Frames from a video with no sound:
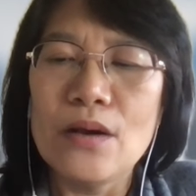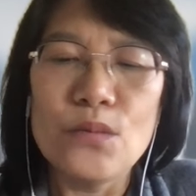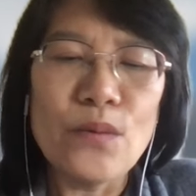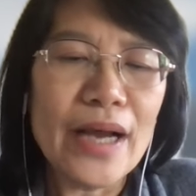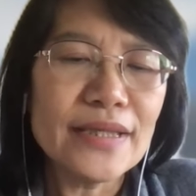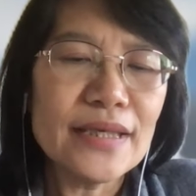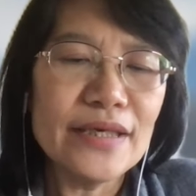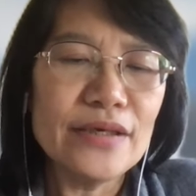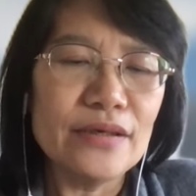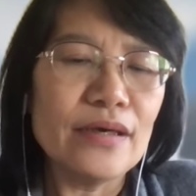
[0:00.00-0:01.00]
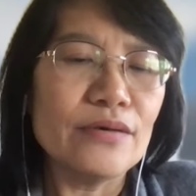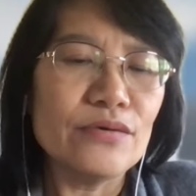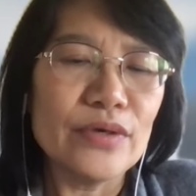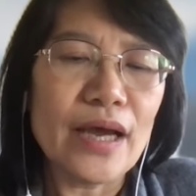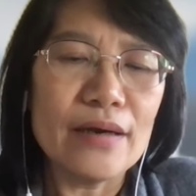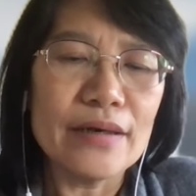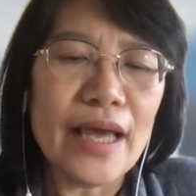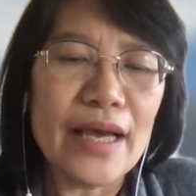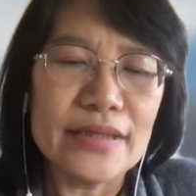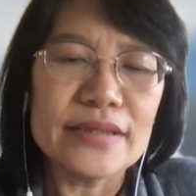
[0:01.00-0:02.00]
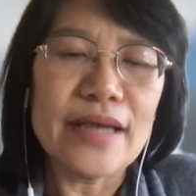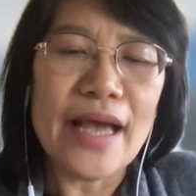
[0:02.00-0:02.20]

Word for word: widely regarded as